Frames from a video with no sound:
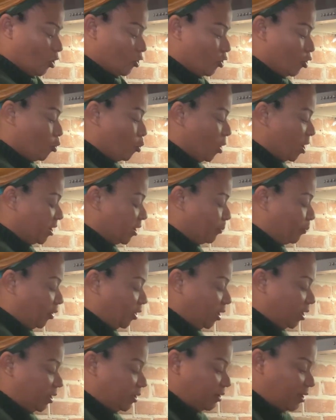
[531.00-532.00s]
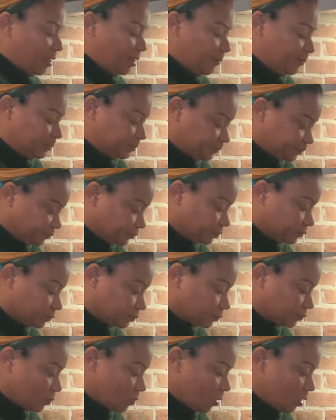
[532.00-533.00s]
you want to
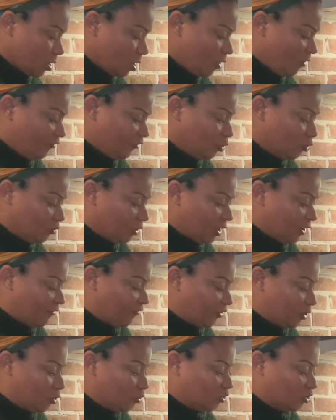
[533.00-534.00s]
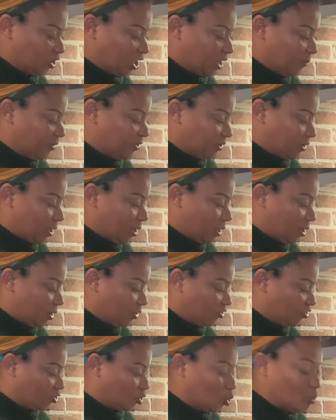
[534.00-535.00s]
put a few scoops
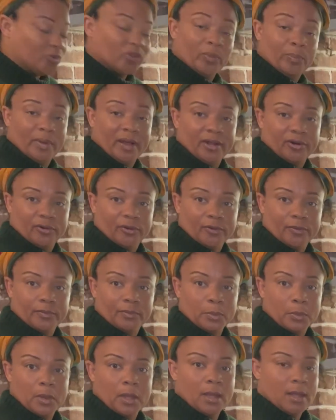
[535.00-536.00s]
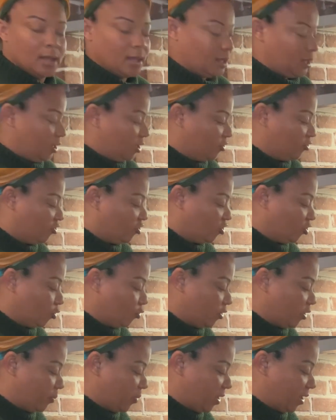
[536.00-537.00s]
of butter into
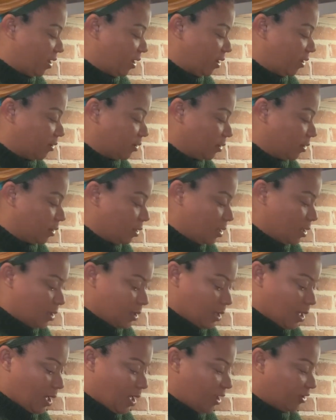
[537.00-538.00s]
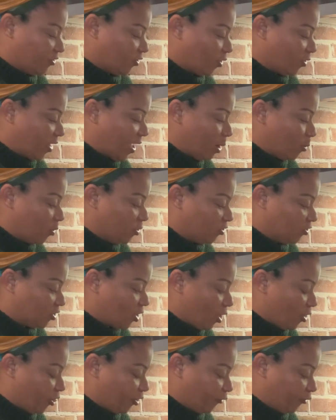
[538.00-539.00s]
the pan, guys. So that was
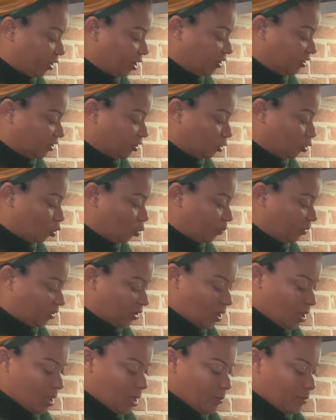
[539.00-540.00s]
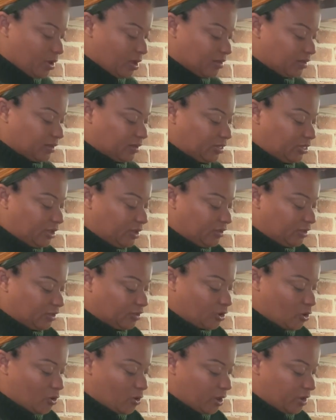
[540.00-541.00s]
3 scoops because this is
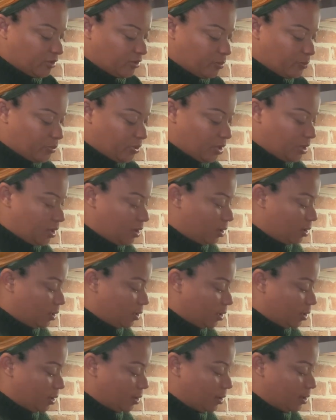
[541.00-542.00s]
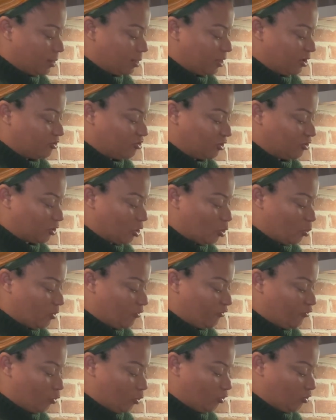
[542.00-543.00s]
going to be, let's just go with 4